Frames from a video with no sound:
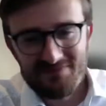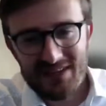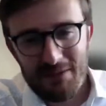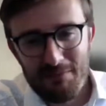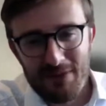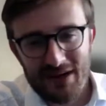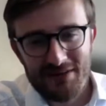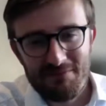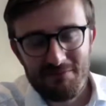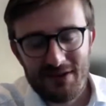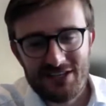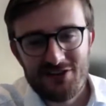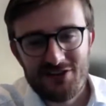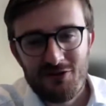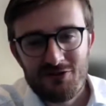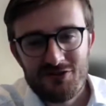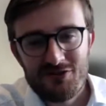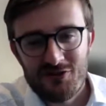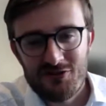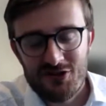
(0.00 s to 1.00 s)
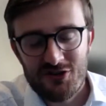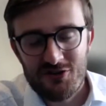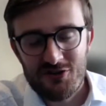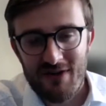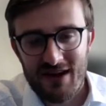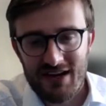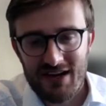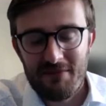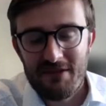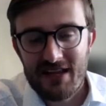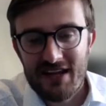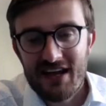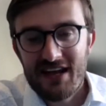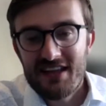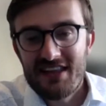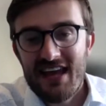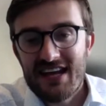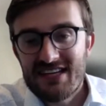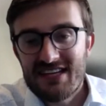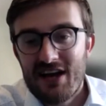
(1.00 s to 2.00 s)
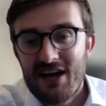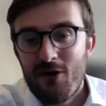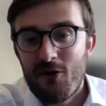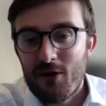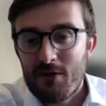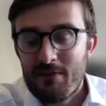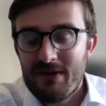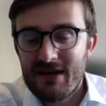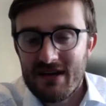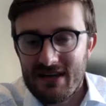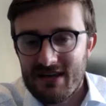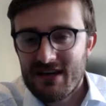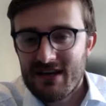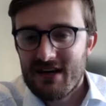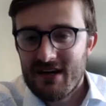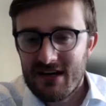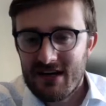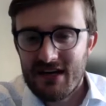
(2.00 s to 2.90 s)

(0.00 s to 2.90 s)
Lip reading: but don't do too much. I mean, the idea would be,